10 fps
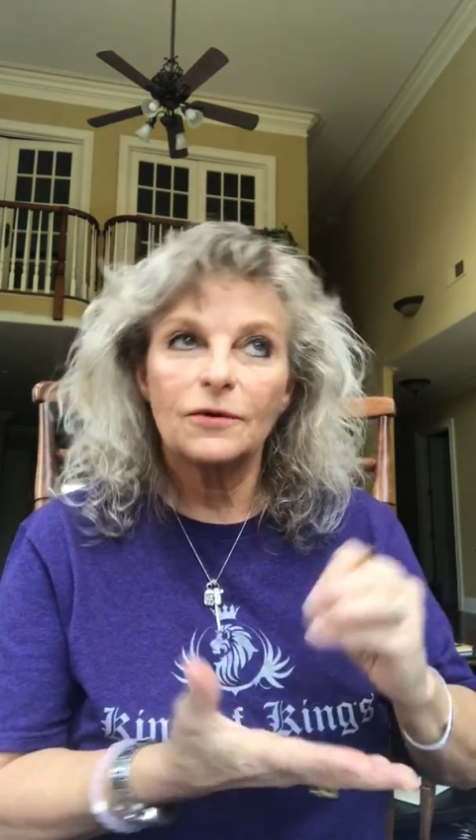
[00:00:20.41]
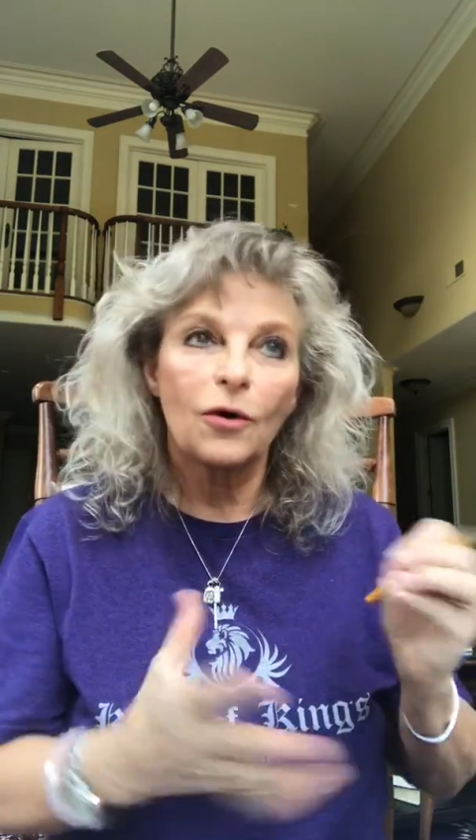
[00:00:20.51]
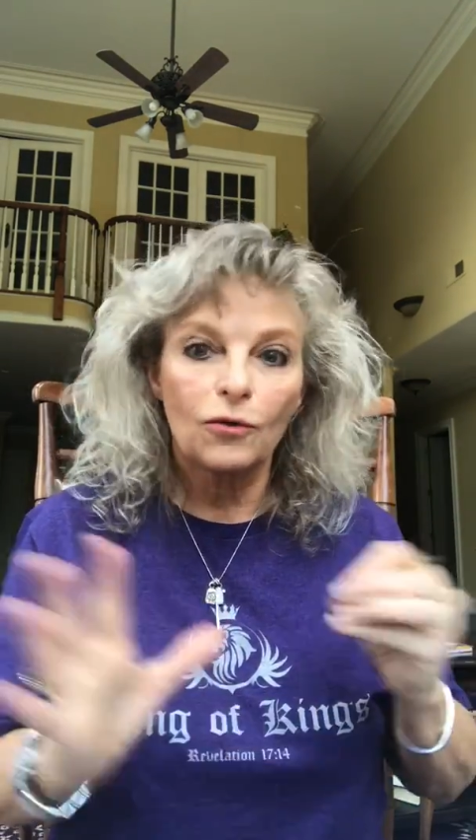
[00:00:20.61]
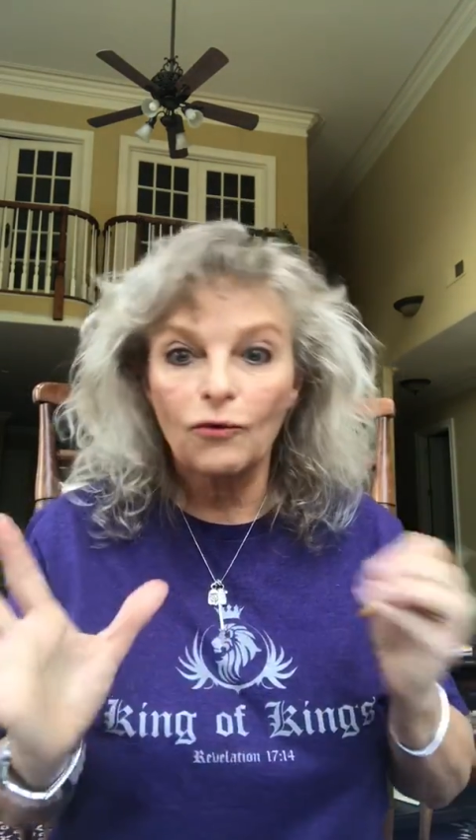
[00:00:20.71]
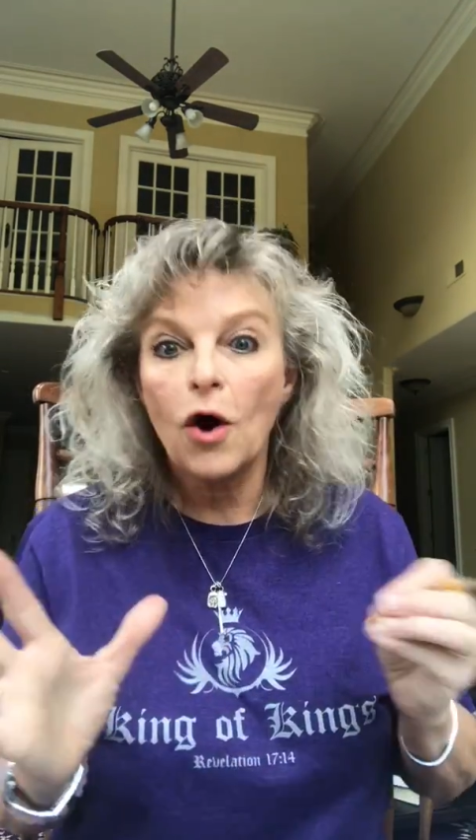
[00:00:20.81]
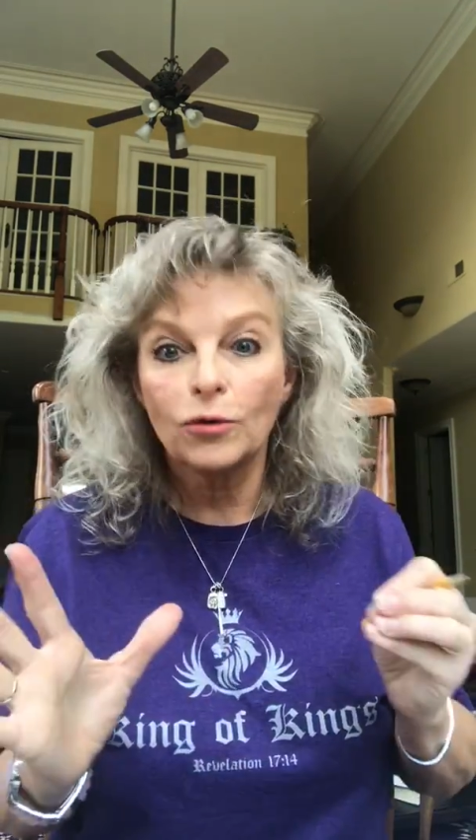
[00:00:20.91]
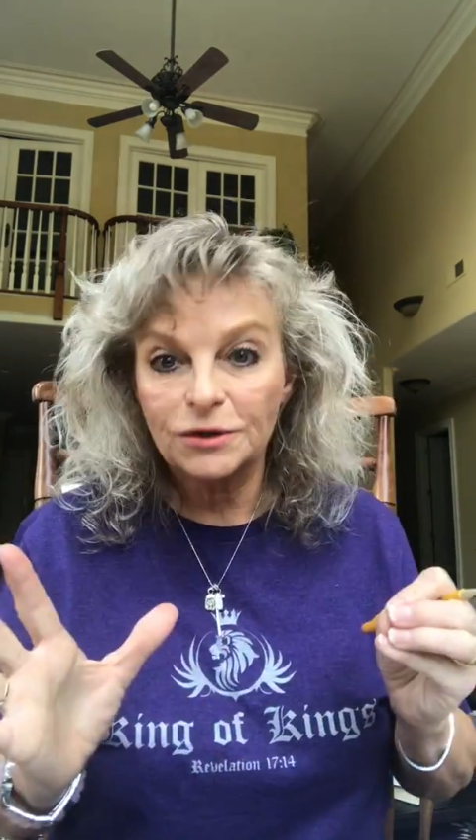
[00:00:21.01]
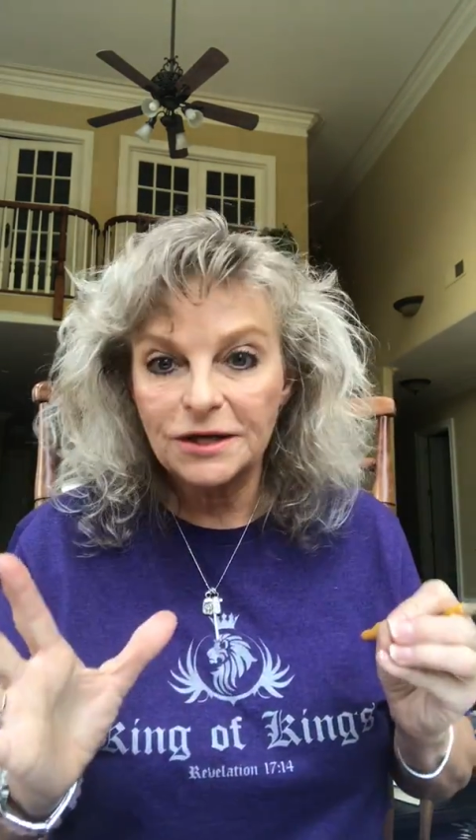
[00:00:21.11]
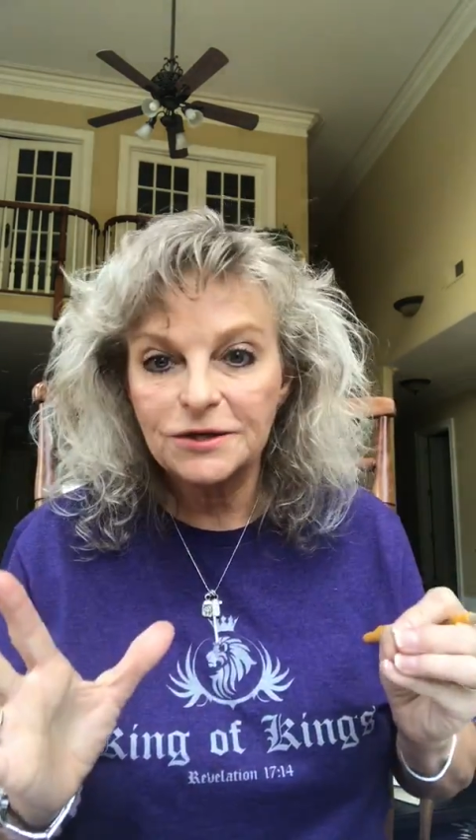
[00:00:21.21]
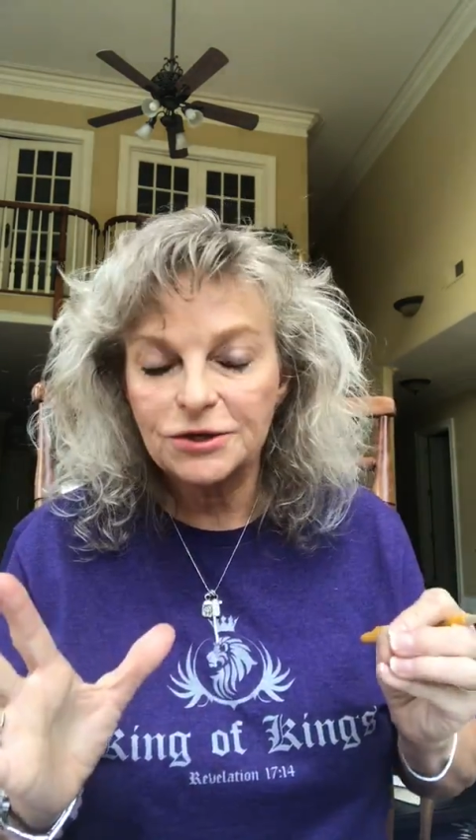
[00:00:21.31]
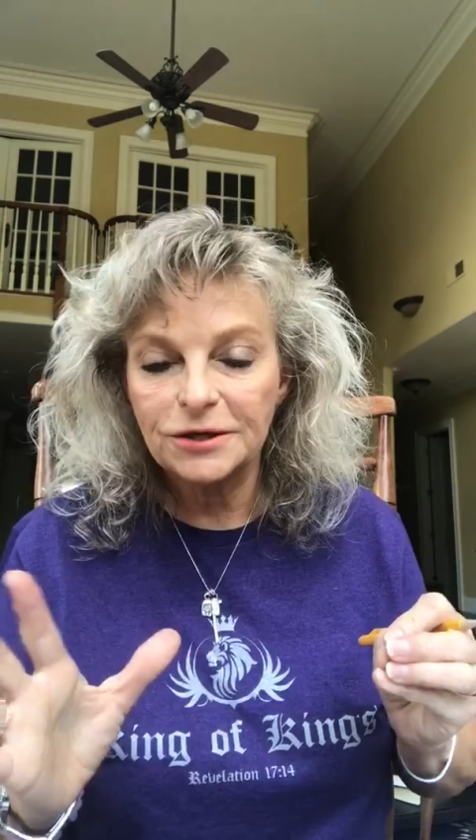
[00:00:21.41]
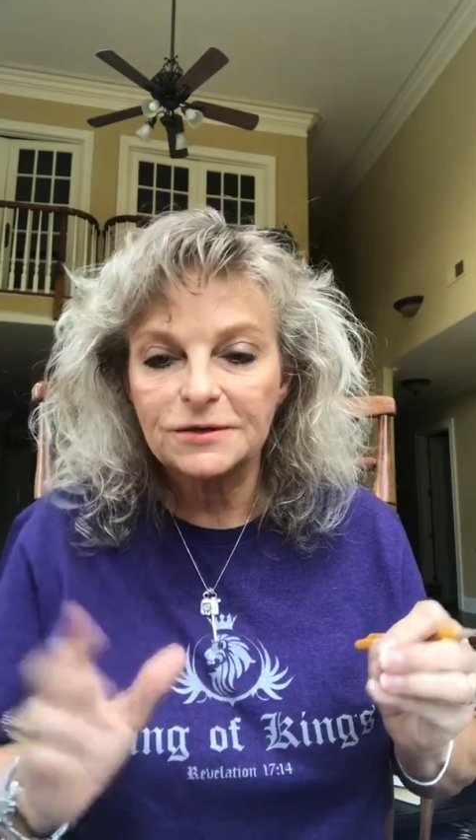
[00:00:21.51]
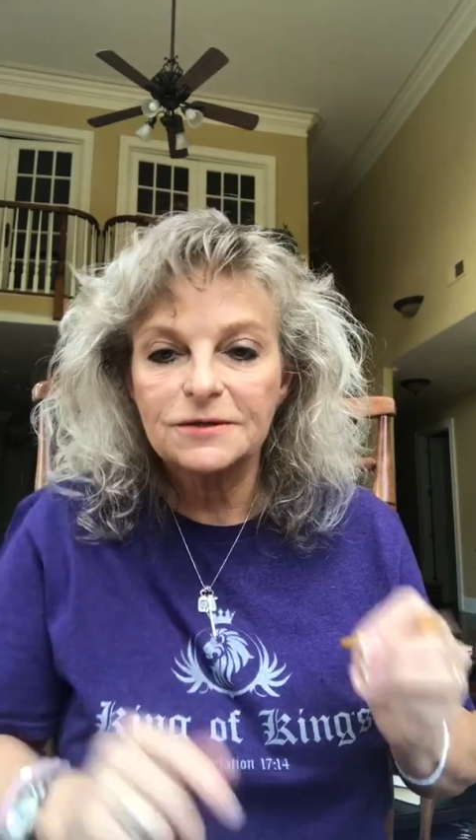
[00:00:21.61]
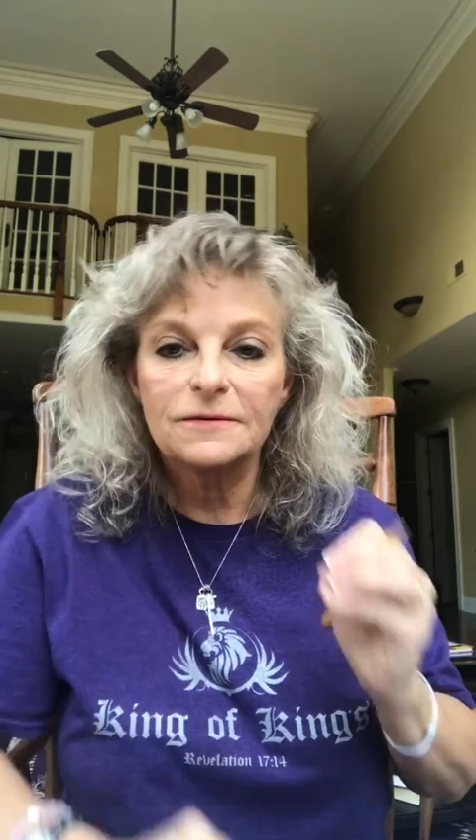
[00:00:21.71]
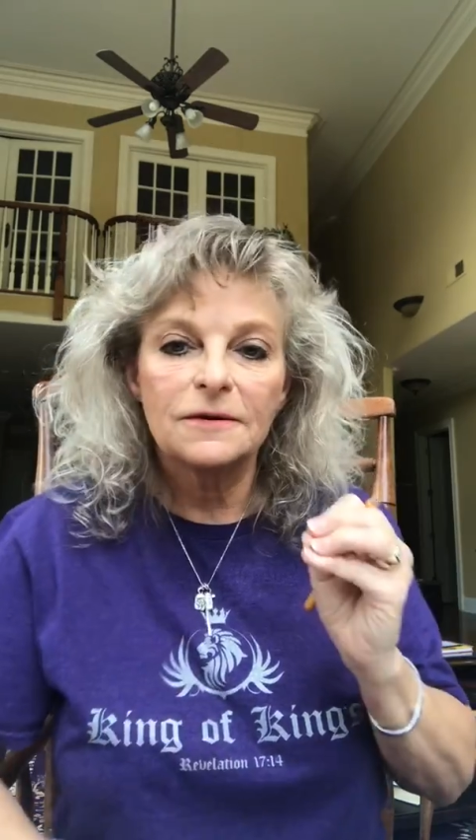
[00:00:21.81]
or wrong
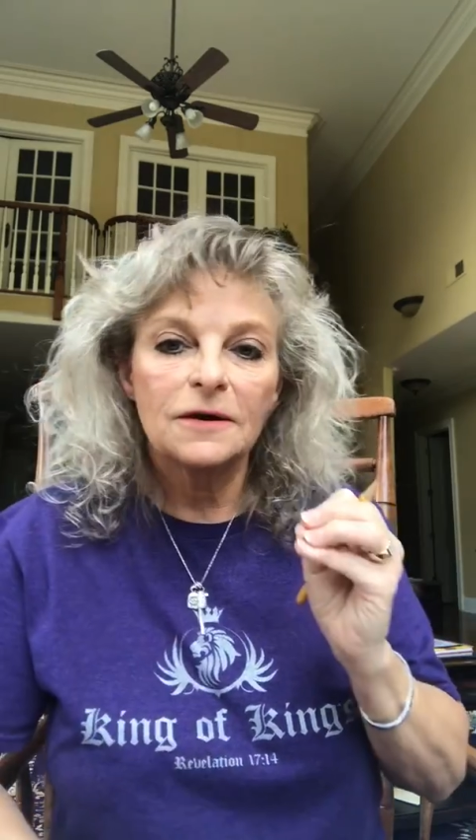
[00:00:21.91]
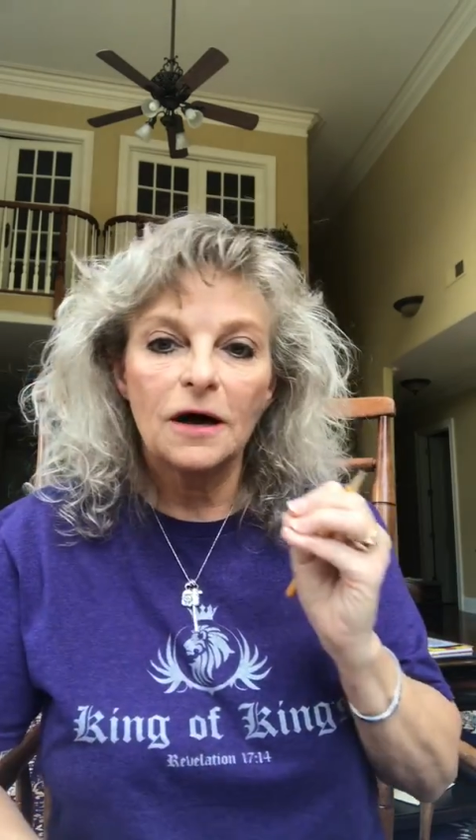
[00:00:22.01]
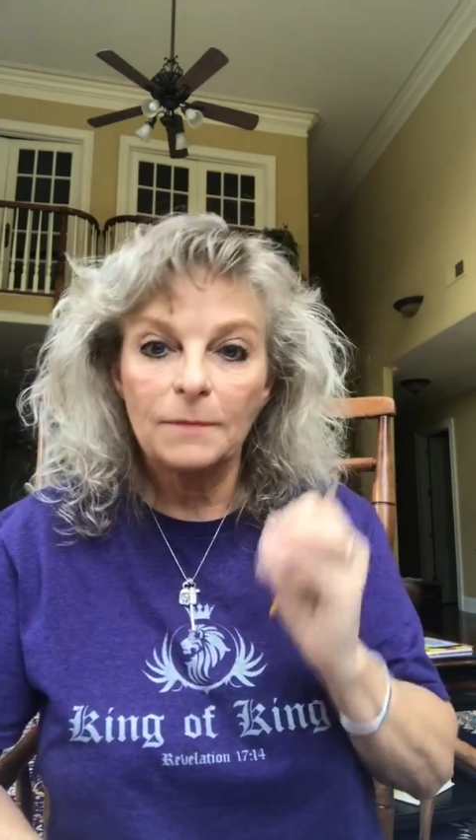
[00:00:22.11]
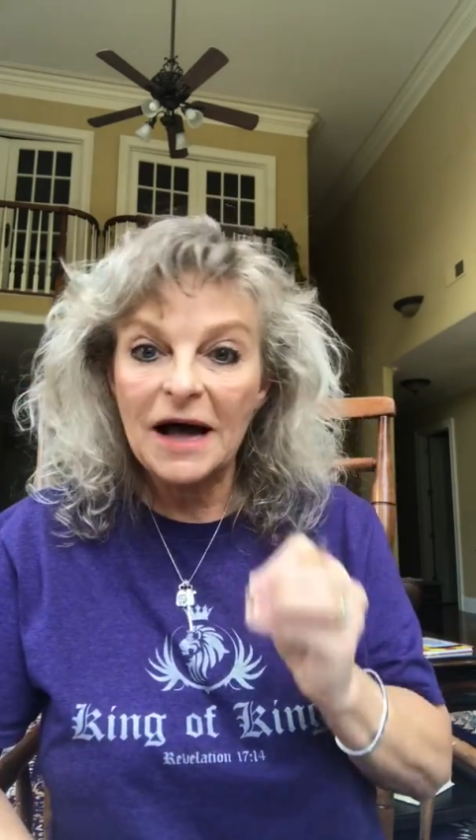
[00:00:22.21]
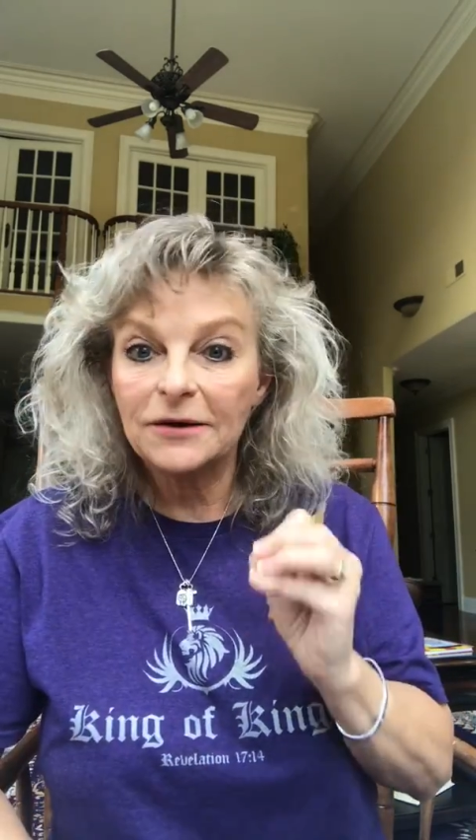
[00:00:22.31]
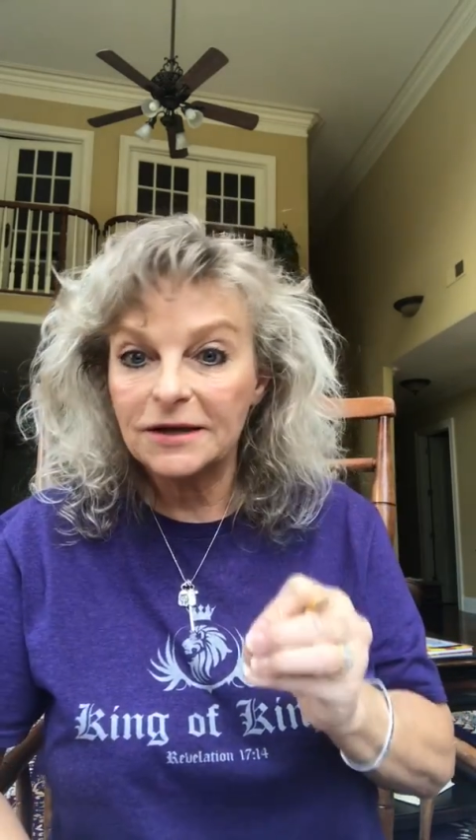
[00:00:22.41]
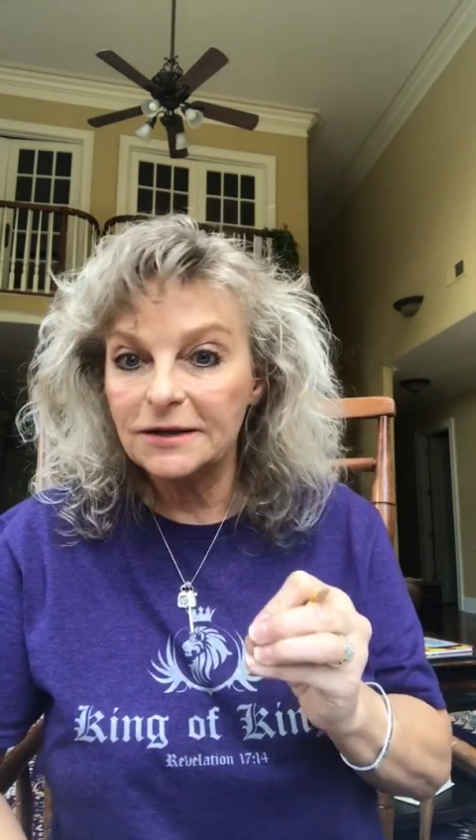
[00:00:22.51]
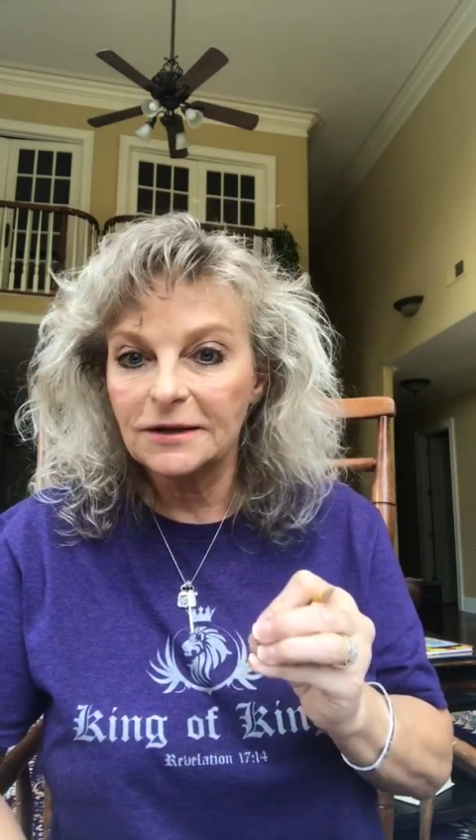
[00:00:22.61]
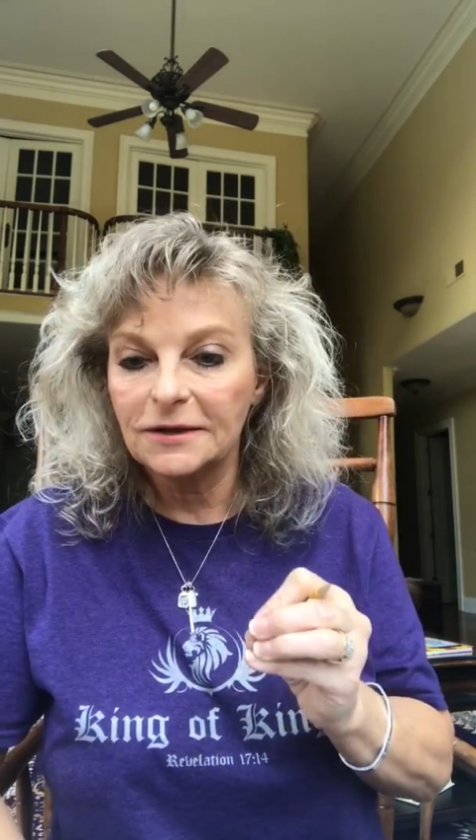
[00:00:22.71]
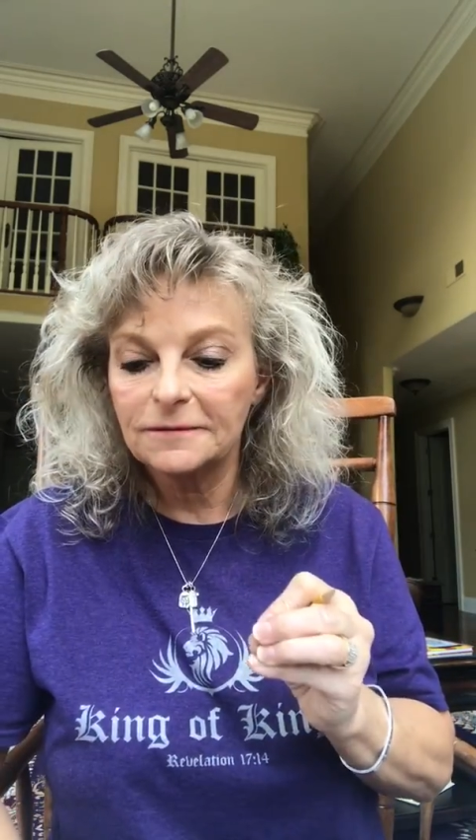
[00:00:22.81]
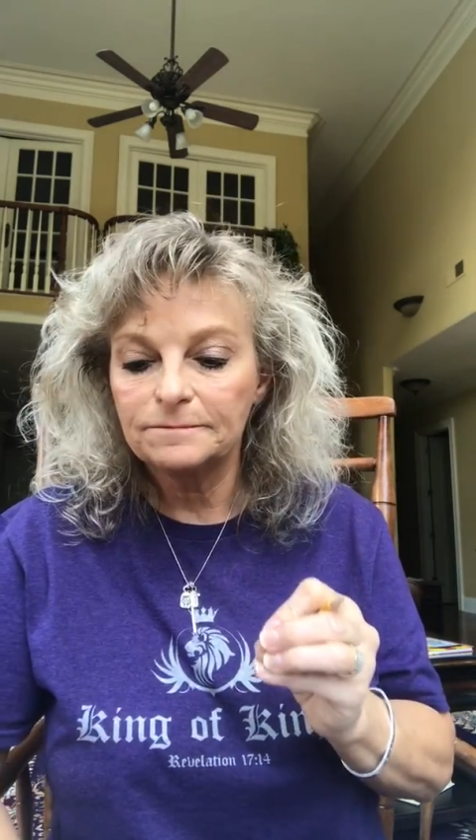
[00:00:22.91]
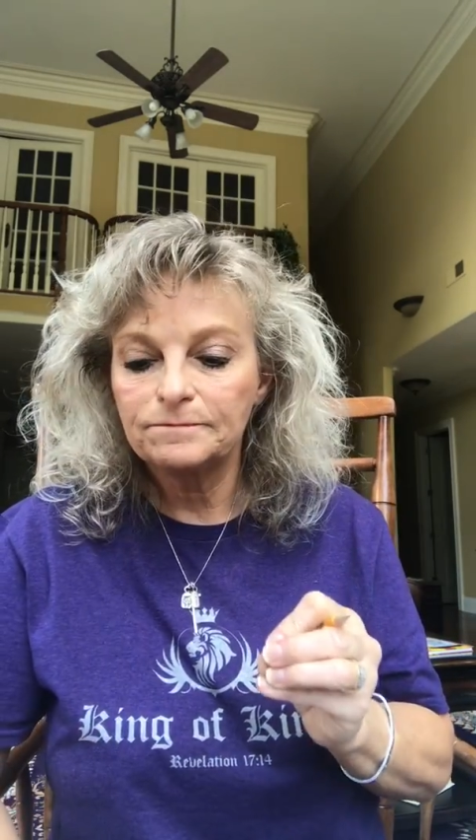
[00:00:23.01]
teachings about healing.